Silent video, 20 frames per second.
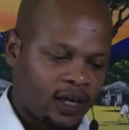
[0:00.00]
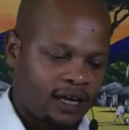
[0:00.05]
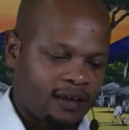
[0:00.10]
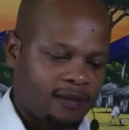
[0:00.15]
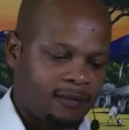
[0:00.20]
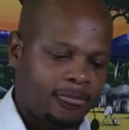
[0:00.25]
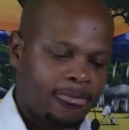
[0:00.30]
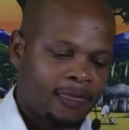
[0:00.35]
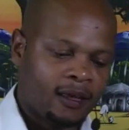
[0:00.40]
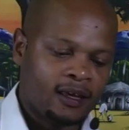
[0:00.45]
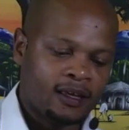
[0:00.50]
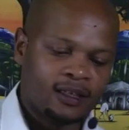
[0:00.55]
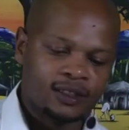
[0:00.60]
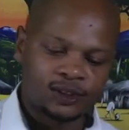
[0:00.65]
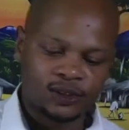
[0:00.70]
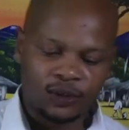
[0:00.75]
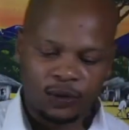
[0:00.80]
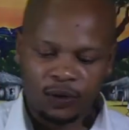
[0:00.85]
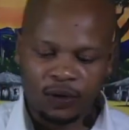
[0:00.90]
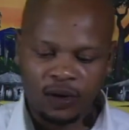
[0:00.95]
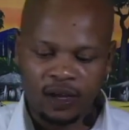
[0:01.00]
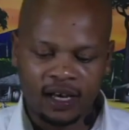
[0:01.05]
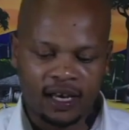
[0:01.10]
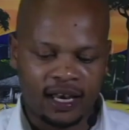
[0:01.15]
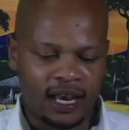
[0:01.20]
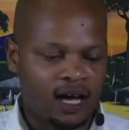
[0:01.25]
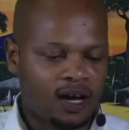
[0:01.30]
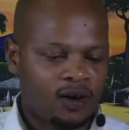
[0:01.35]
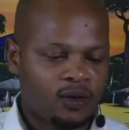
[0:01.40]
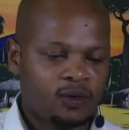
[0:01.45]
Okay, so
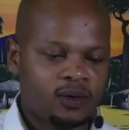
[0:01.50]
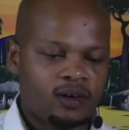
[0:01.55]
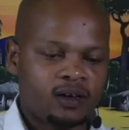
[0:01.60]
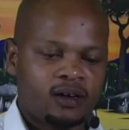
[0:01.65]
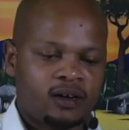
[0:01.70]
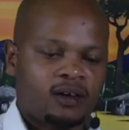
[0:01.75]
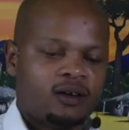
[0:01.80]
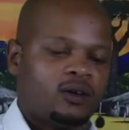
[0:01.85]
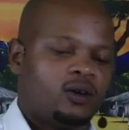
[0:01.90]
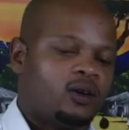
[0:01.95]
now,